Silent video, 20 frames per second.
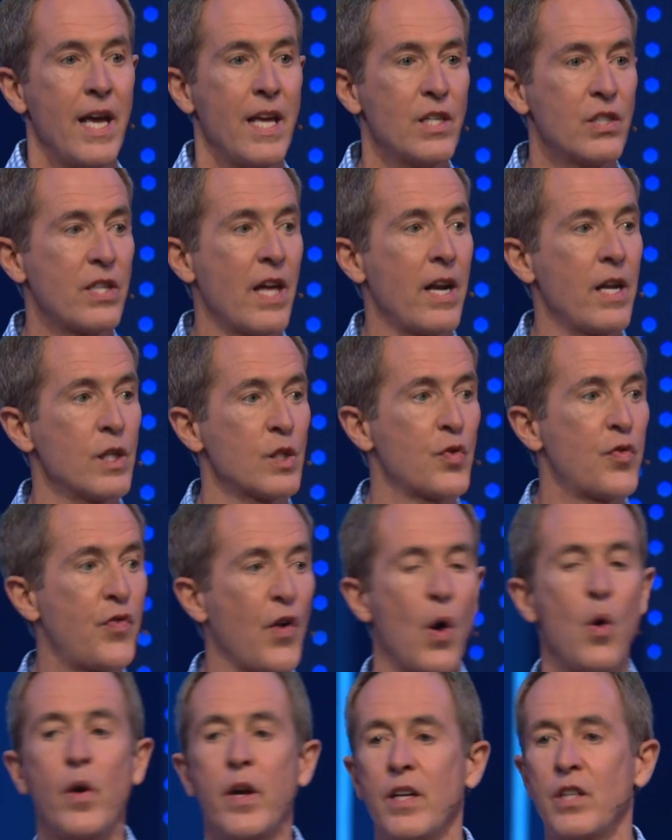is that it's
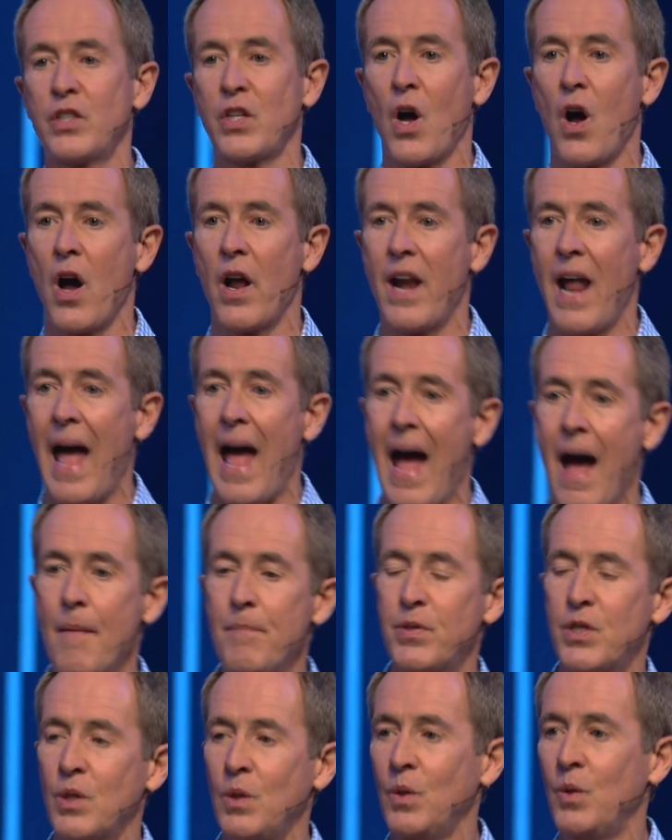focused on
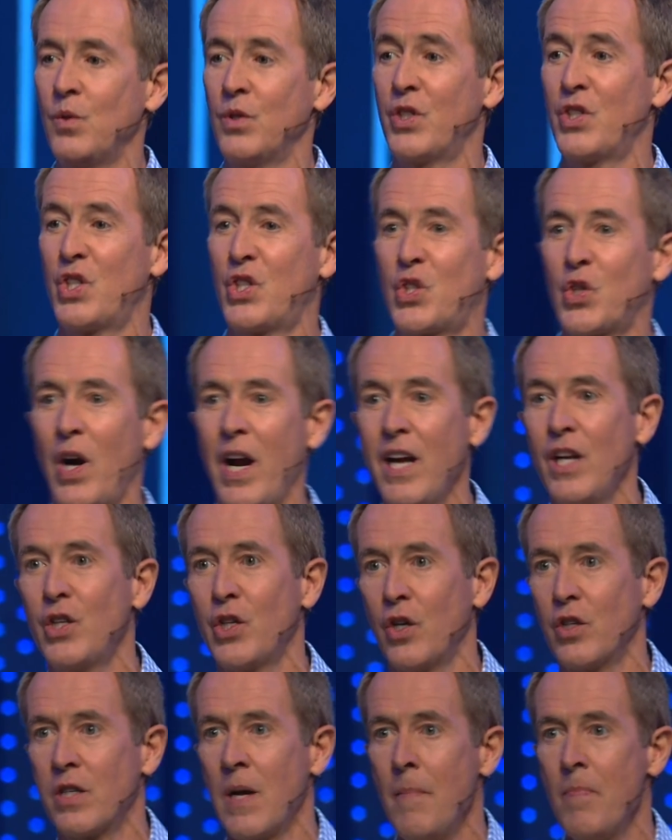absolute
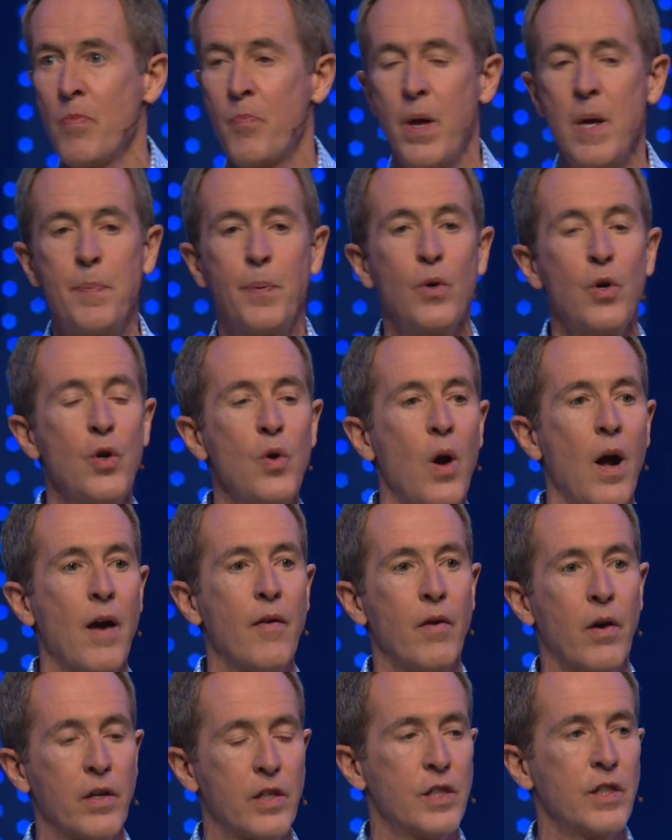strangers. People who
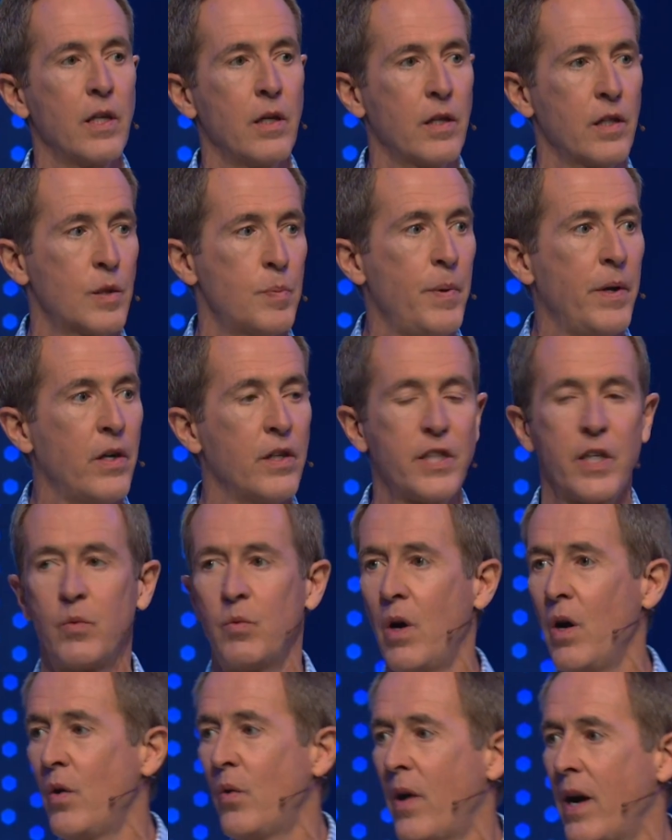are experiencing
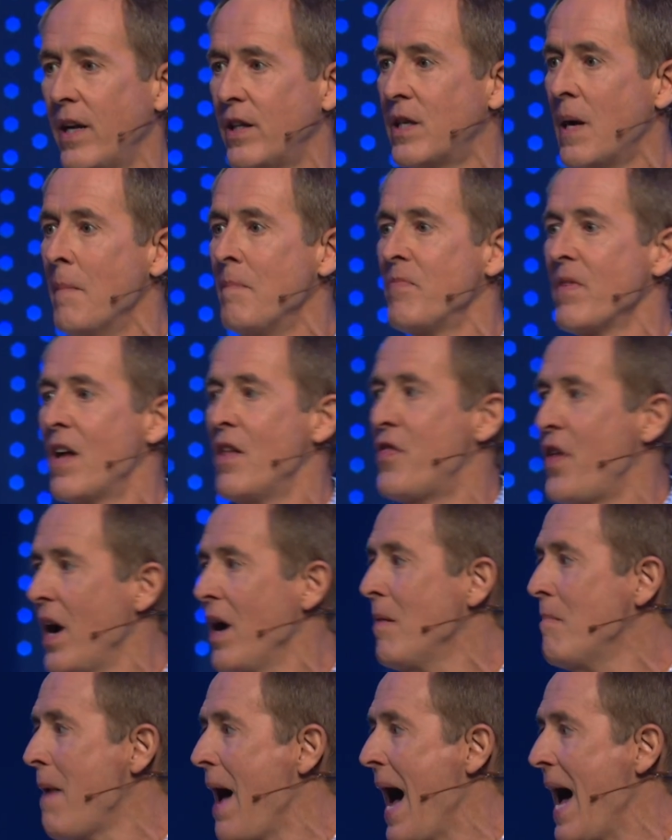road rage,
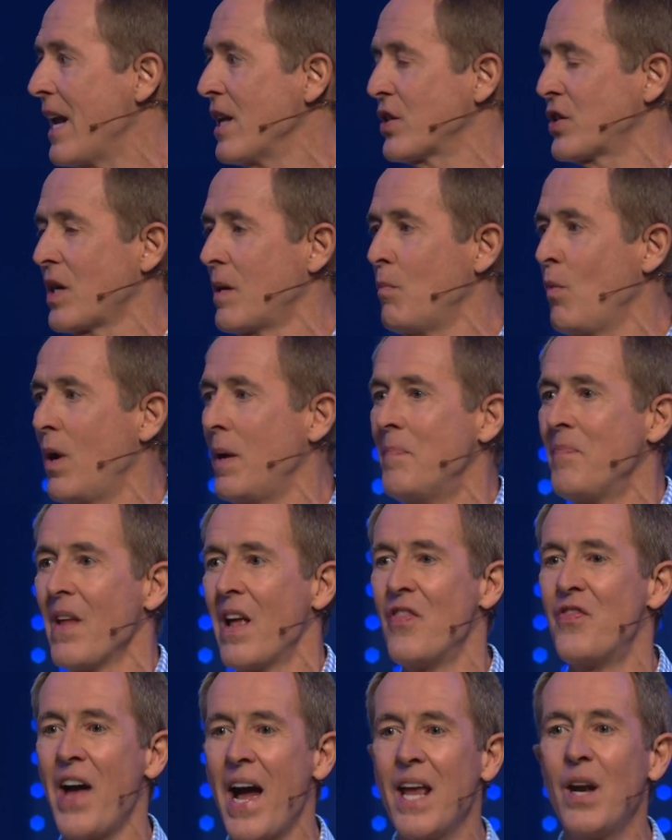they're mad at someone,
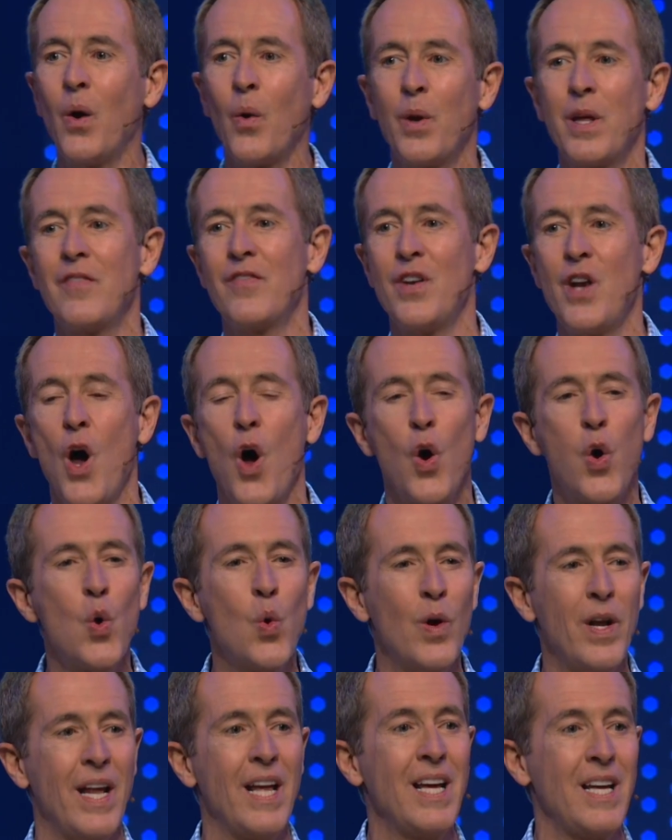they don't even know
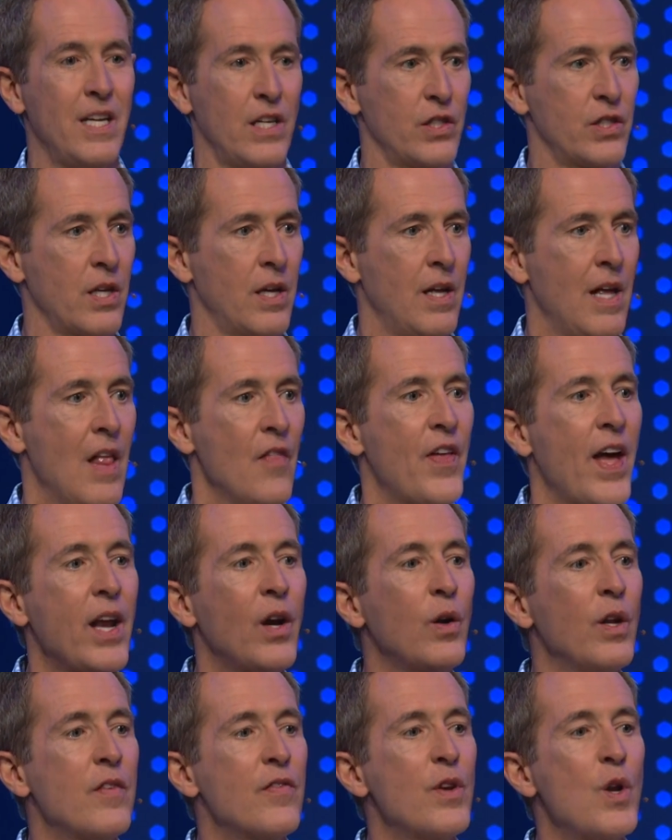who it is. They
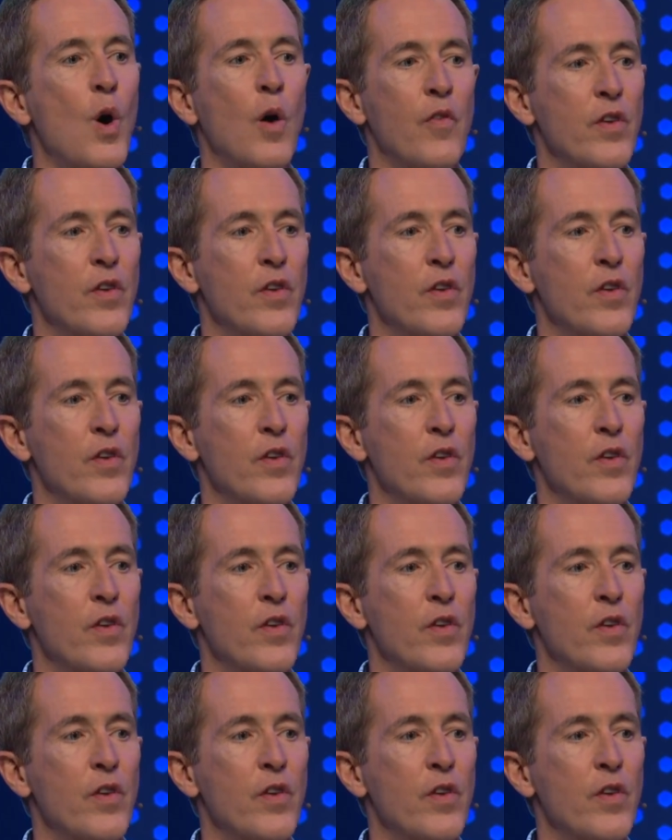don't even know